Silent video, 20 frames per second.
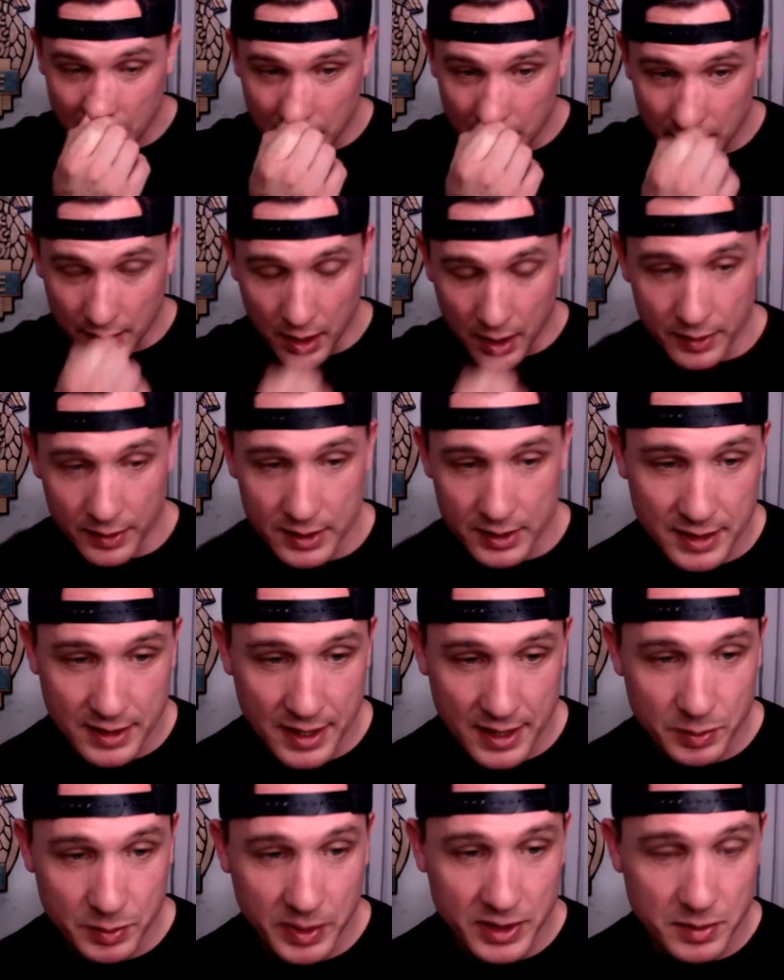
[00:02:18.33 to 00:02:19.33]
Uh, this
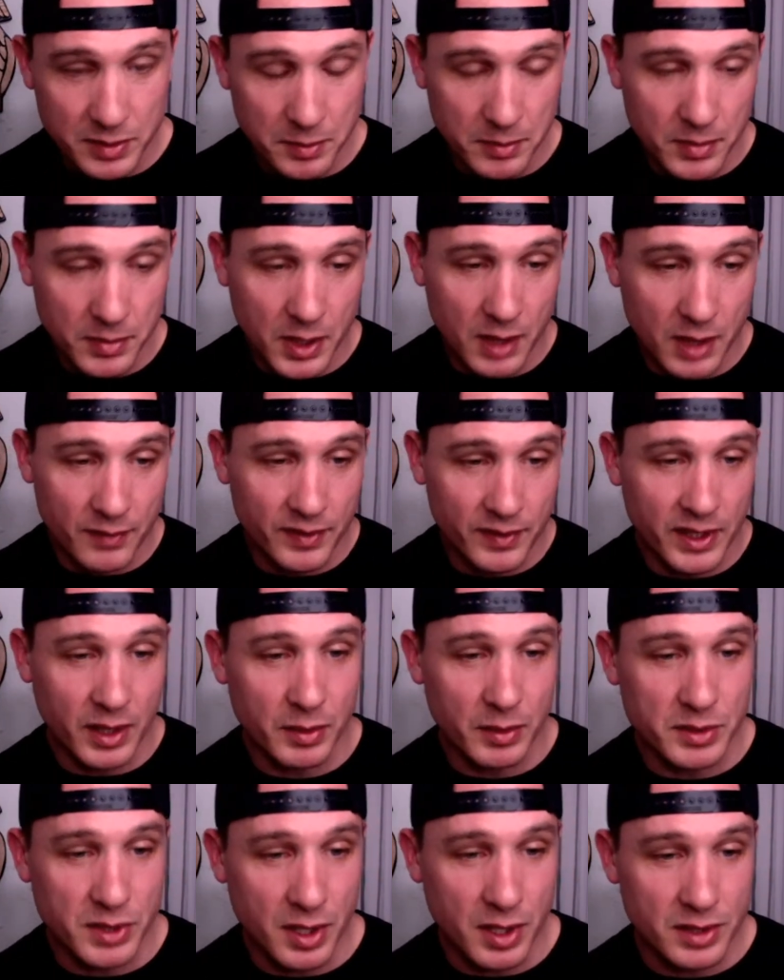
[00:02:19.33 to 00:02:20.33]
last week's um, video
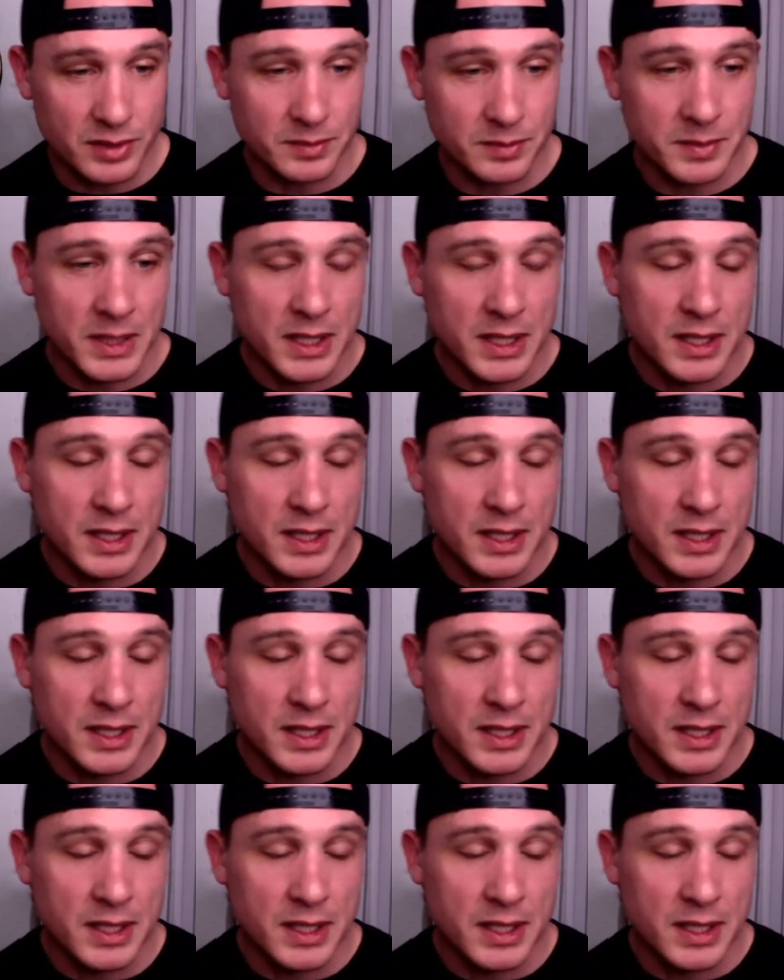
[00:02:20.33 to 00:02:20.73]
was awesome.